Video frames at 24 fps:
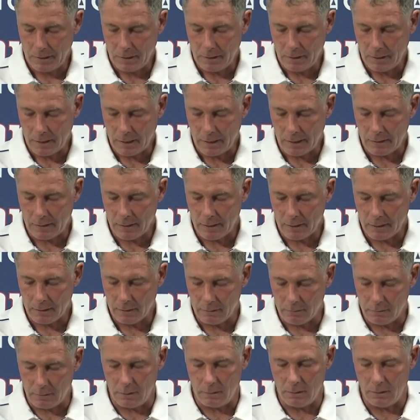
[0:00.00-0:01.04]
I think
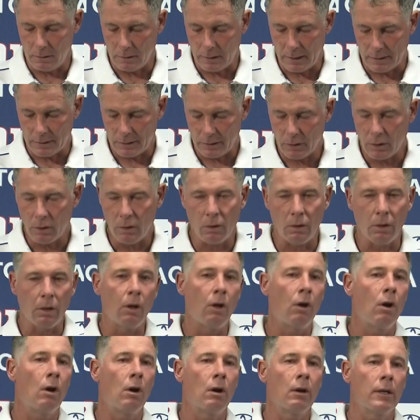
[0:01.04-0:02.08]
as he go
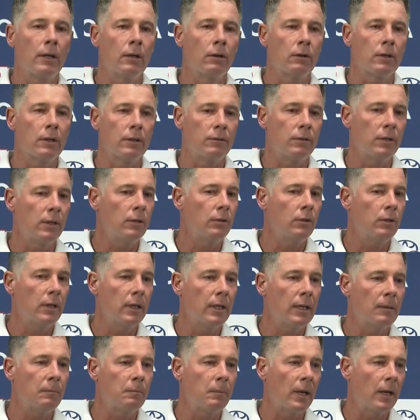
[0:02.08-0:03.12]
along, he'll continue to
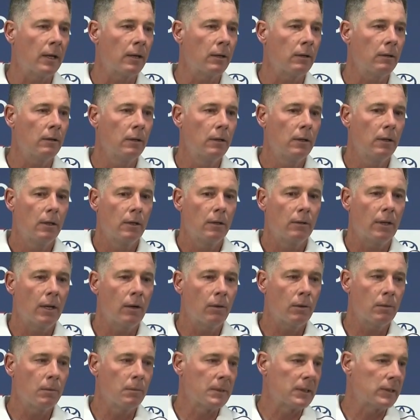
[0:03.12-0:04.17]
get better. There
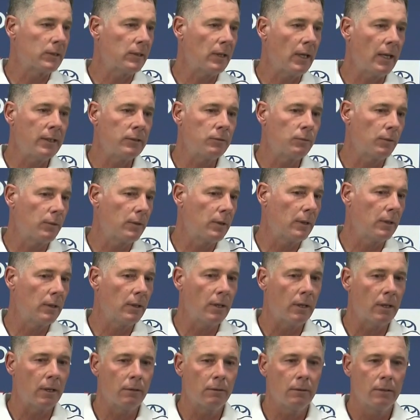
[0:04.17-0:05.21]
were mistakes within
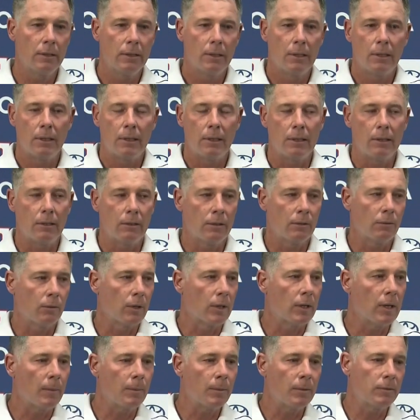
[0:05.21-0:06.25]
there. You know, there were a
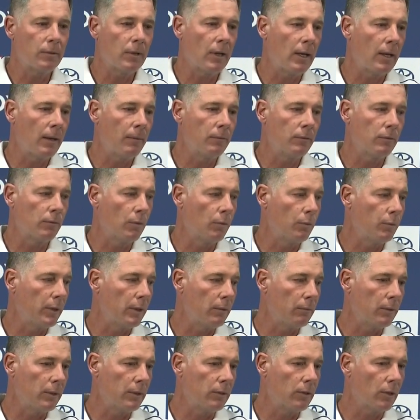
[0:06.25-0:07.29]
couple times when
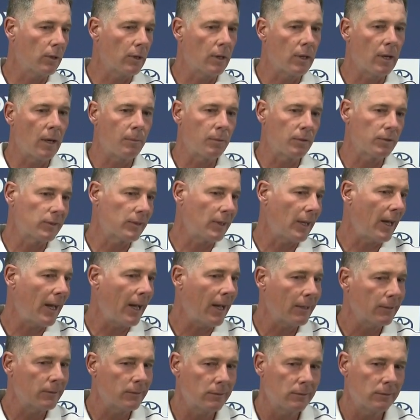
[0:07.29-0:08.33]
we took a couple
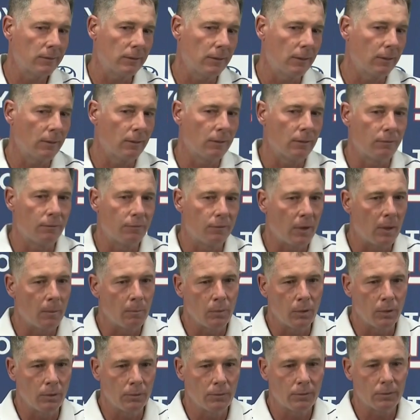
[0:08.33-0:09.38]
sacks, you know, the
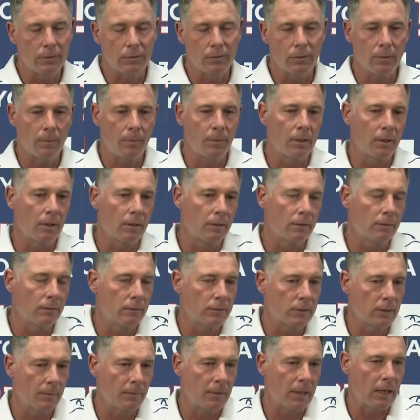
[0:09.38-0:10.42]
fumbles and some of
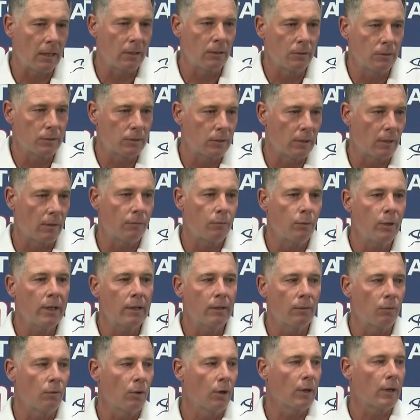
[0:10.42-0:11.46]
that loose stuff. We
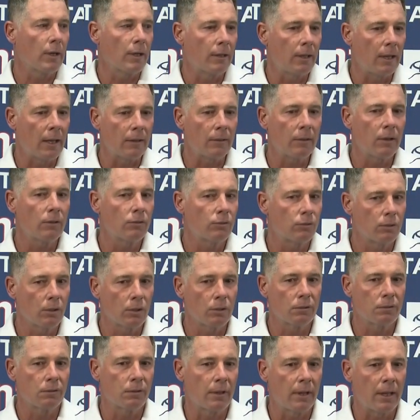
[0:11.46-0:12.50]
can work on that. There's
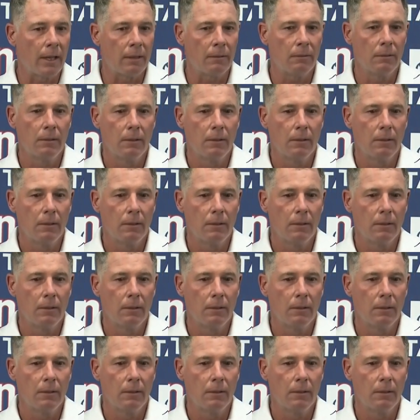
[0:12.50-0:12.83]
drills for that.